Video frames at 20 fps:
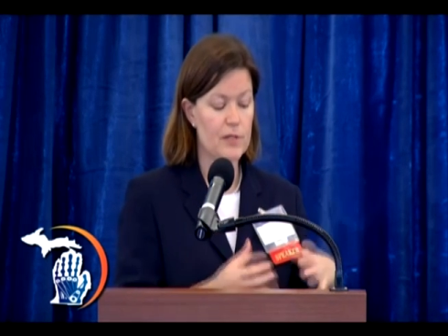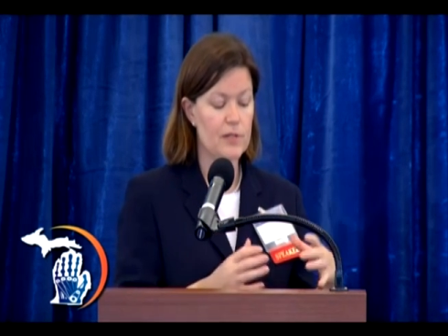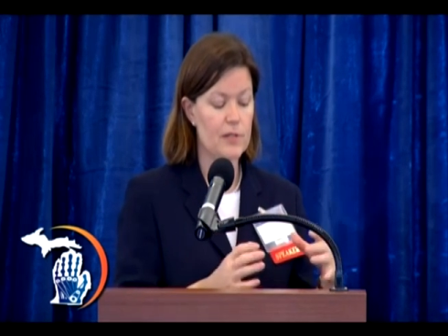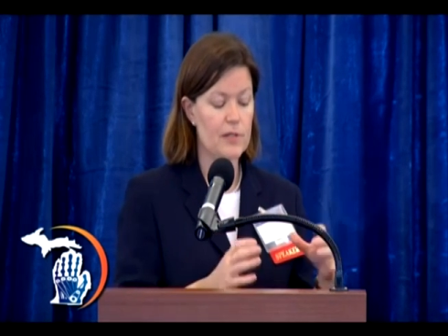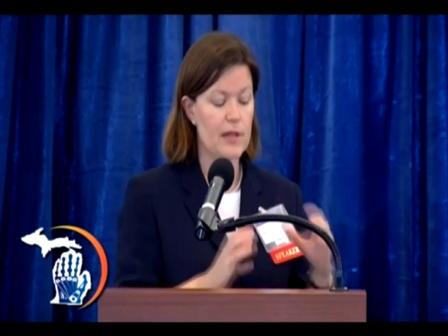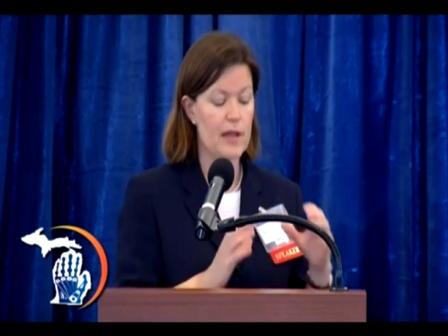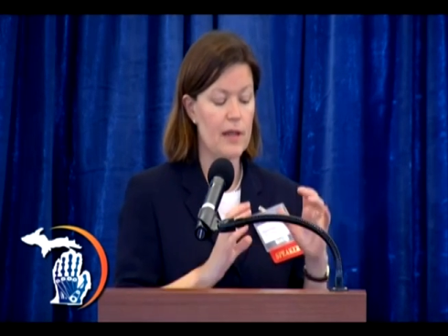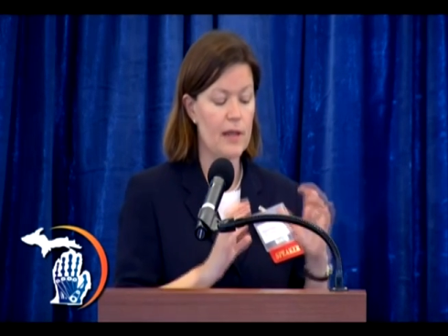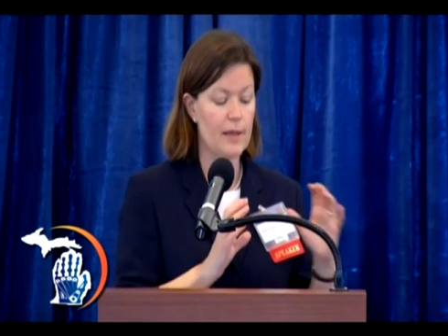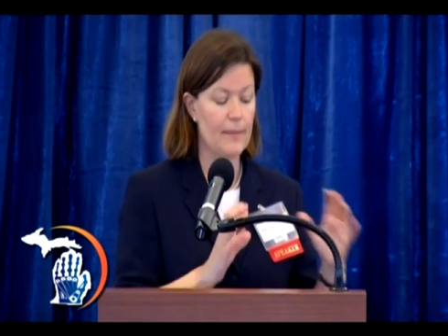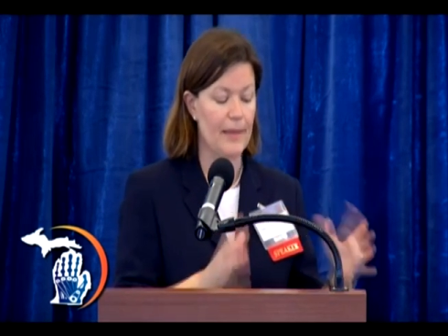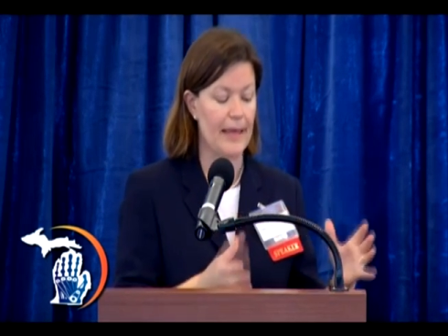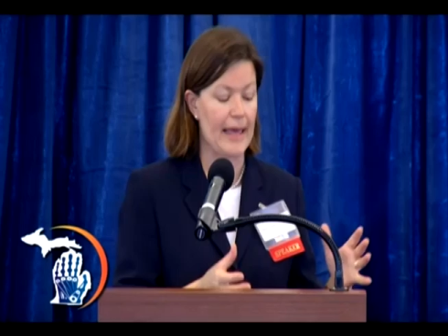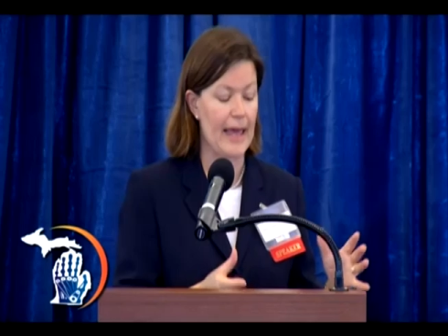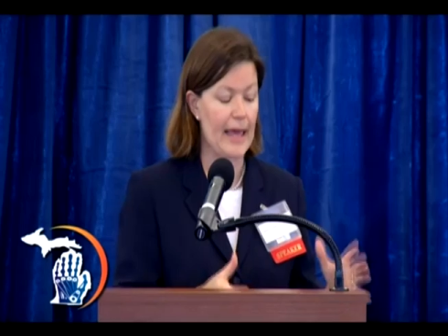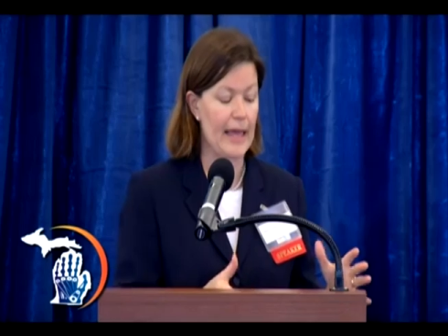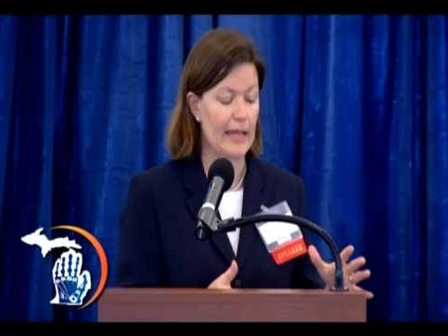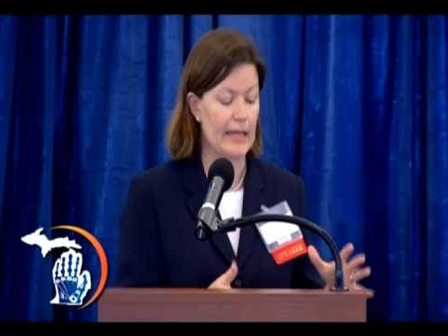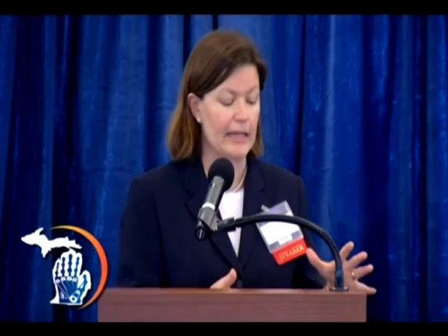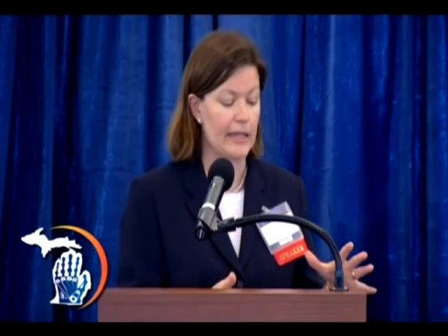studying
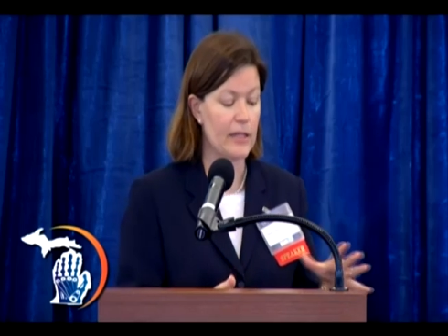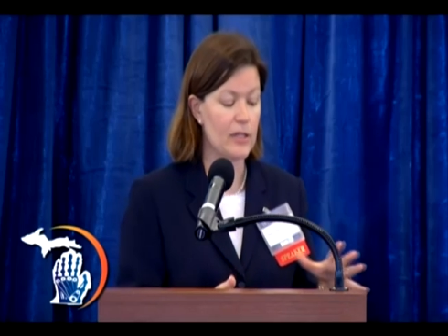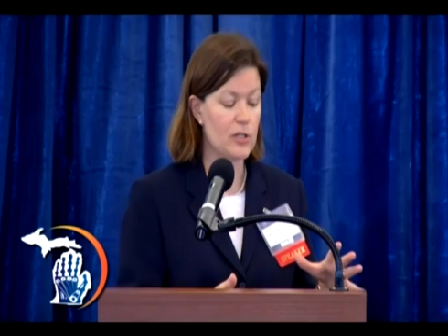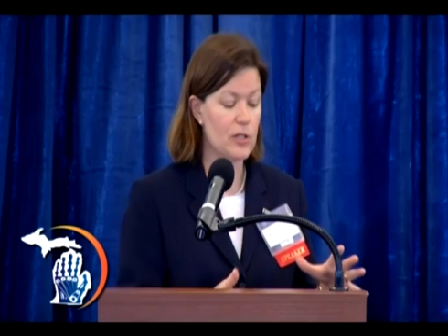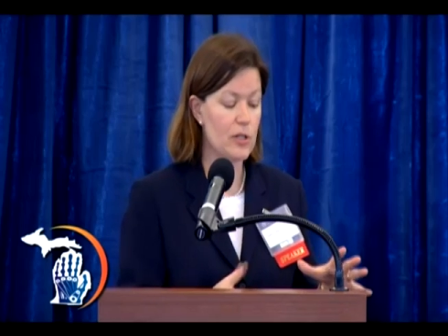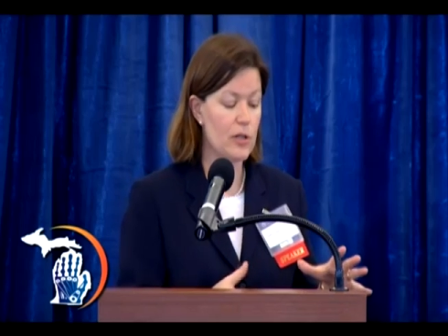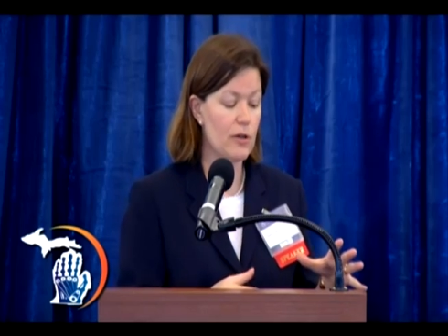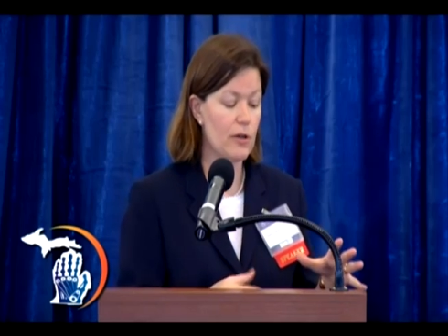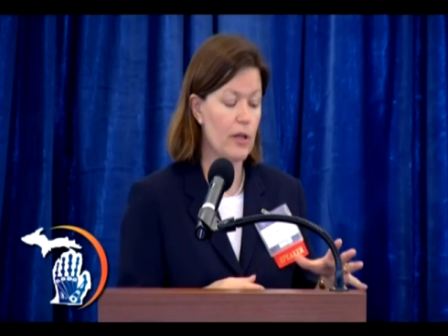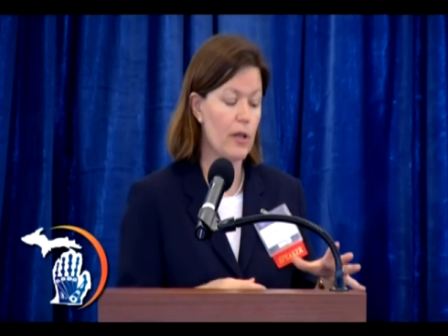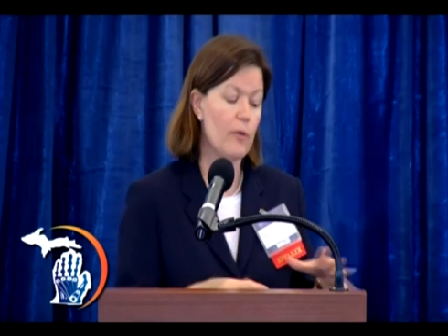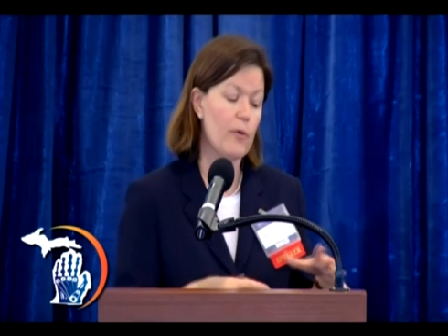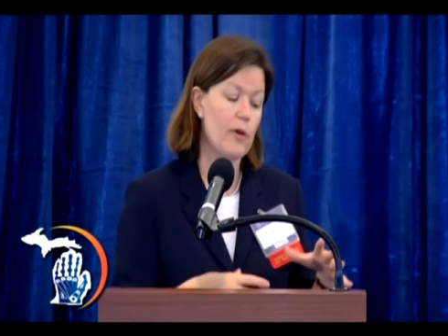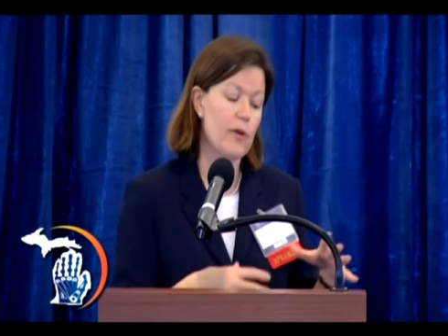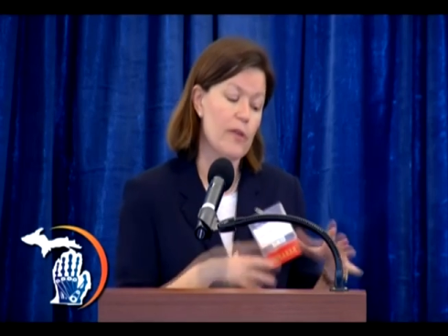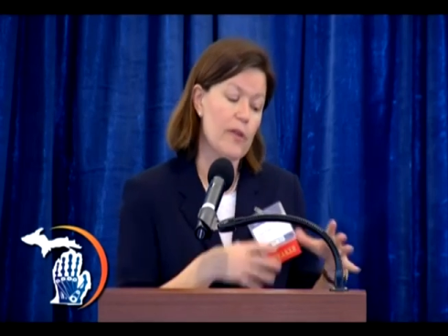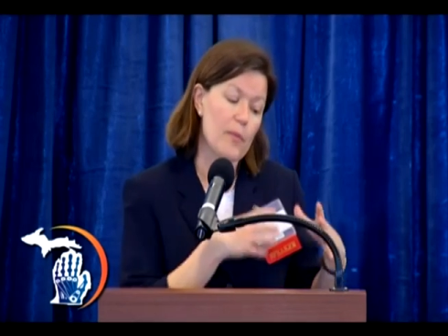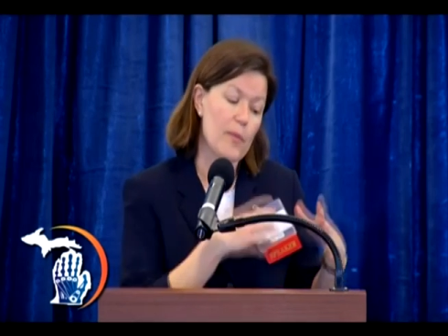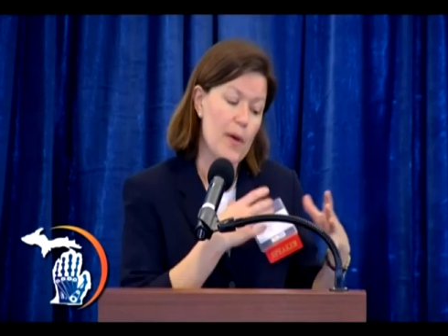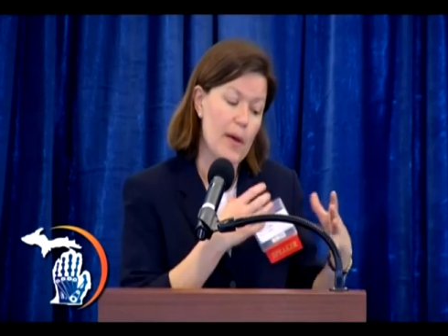mechanical engineering,
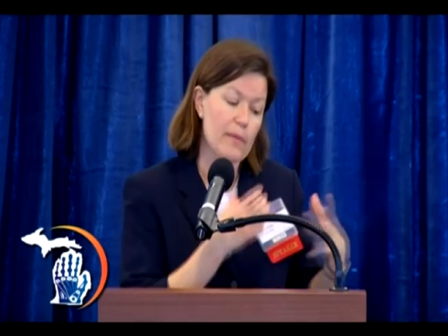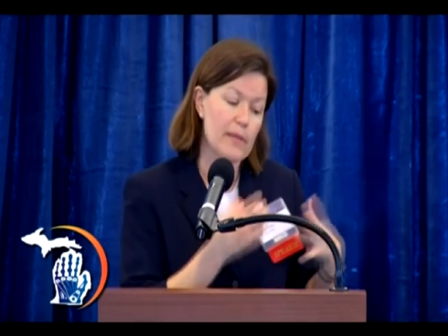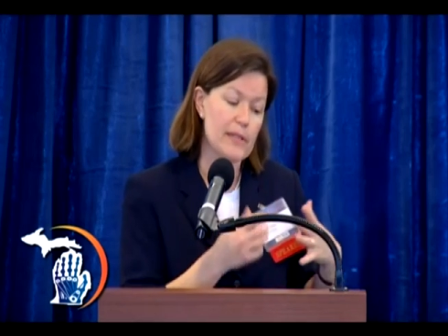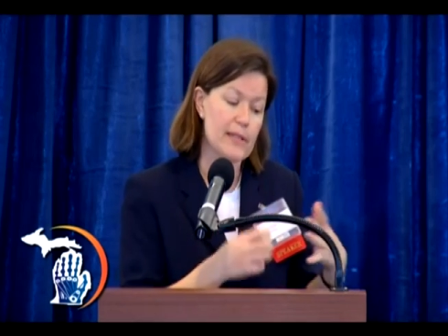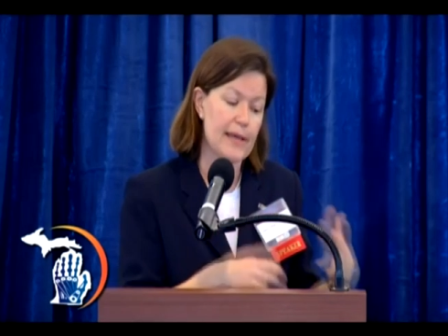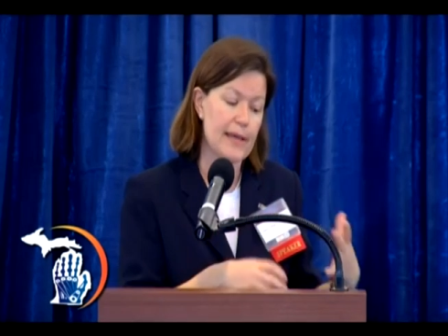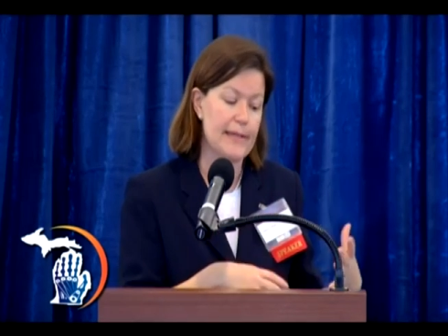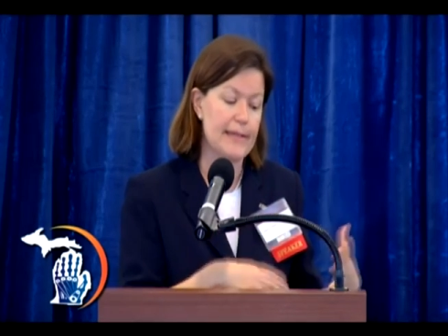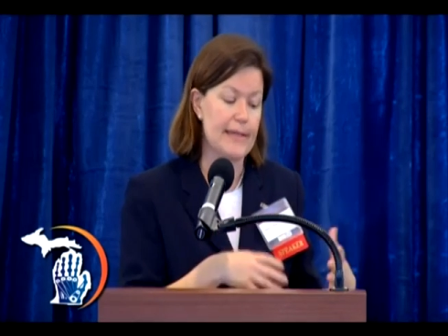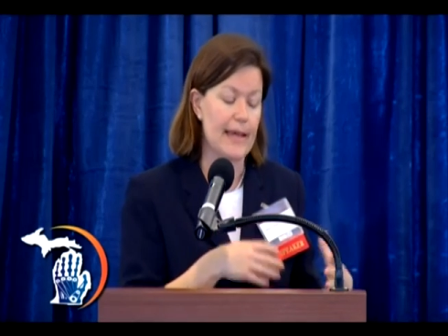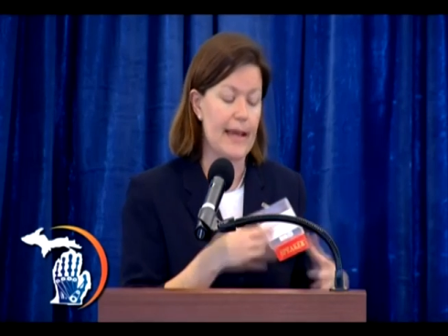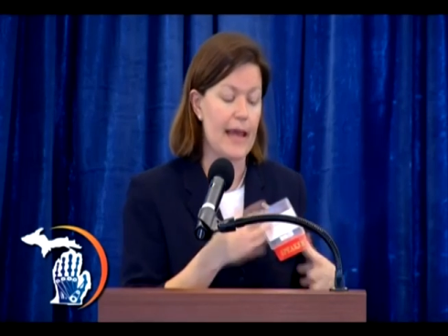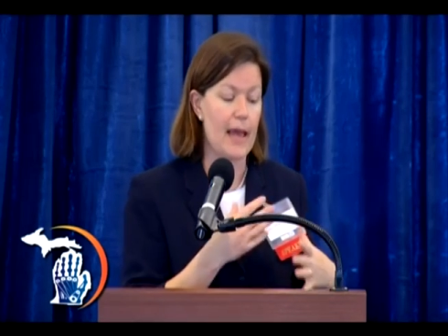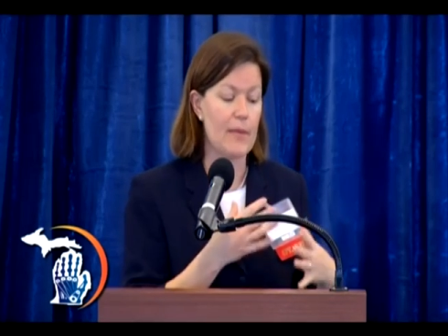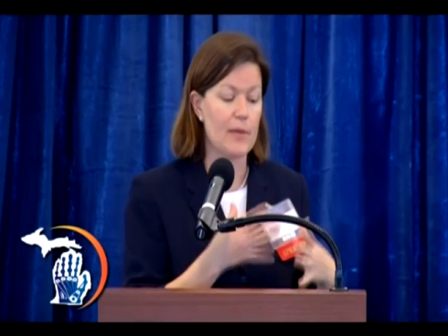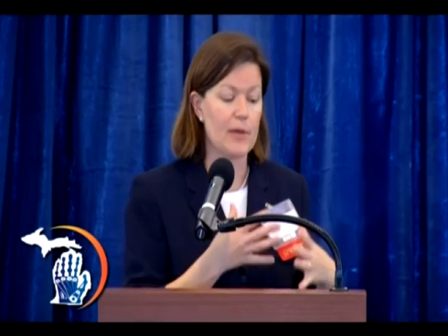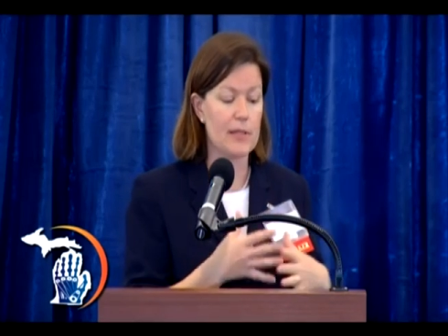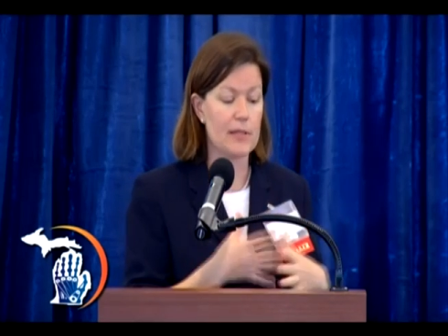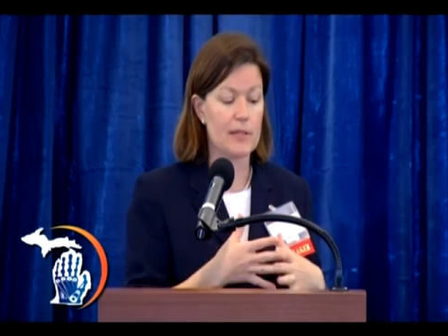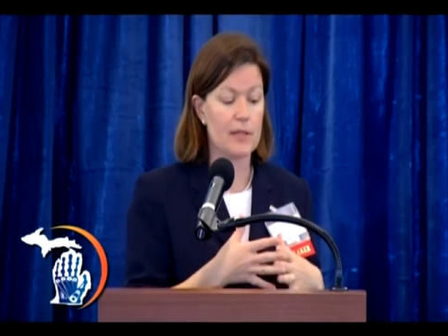where they'll probably take
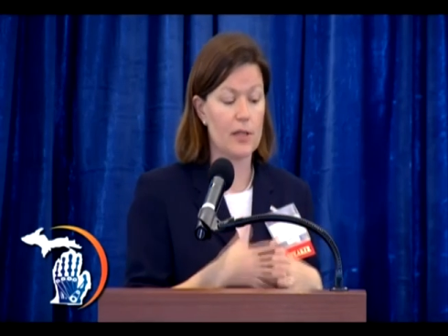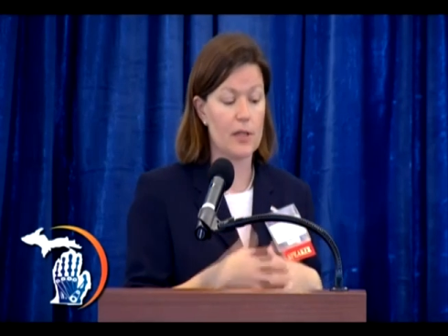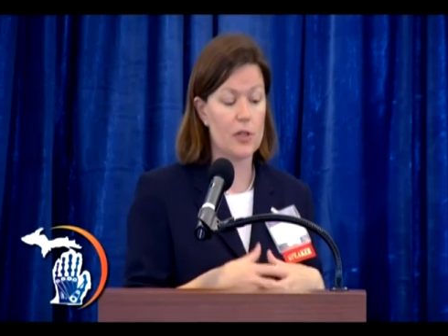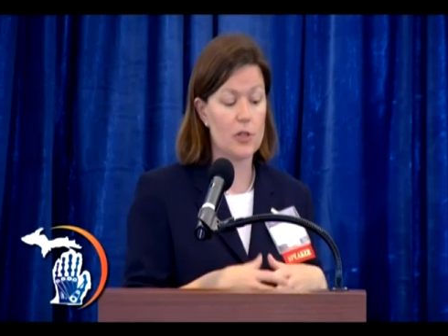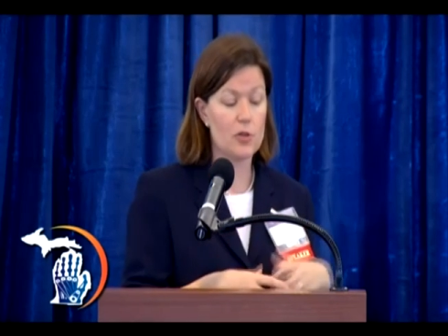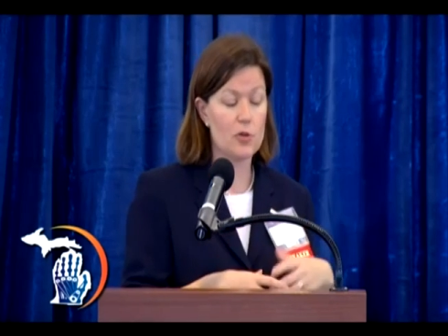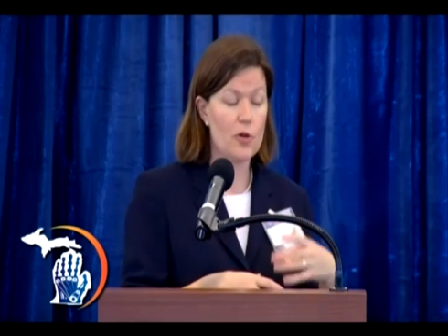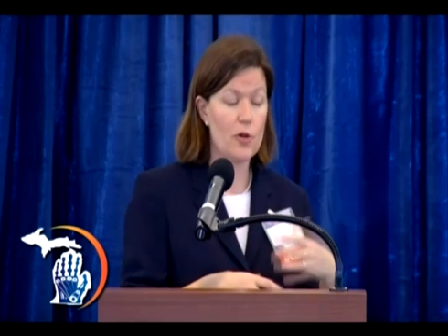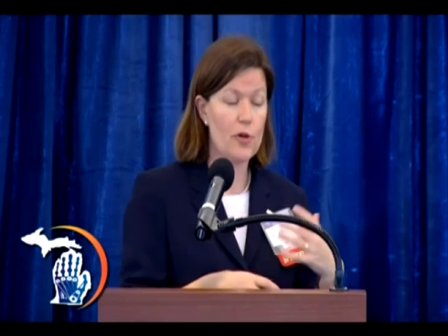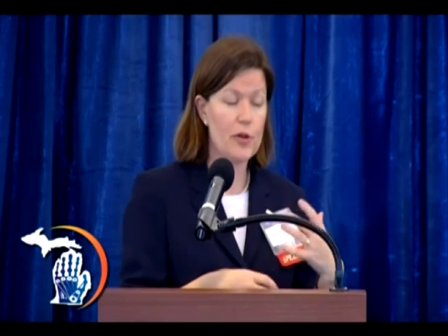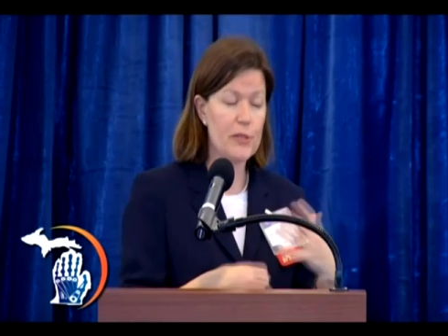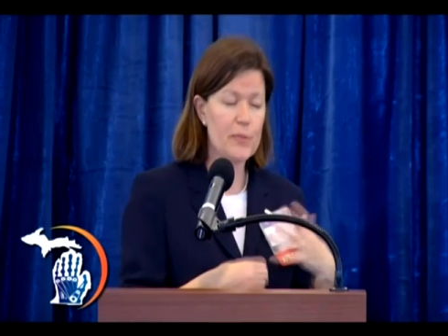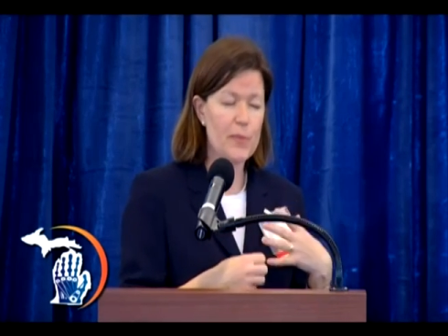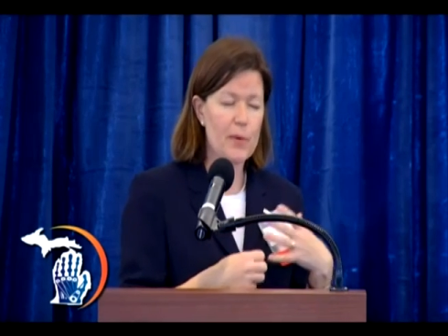dynamics and controls,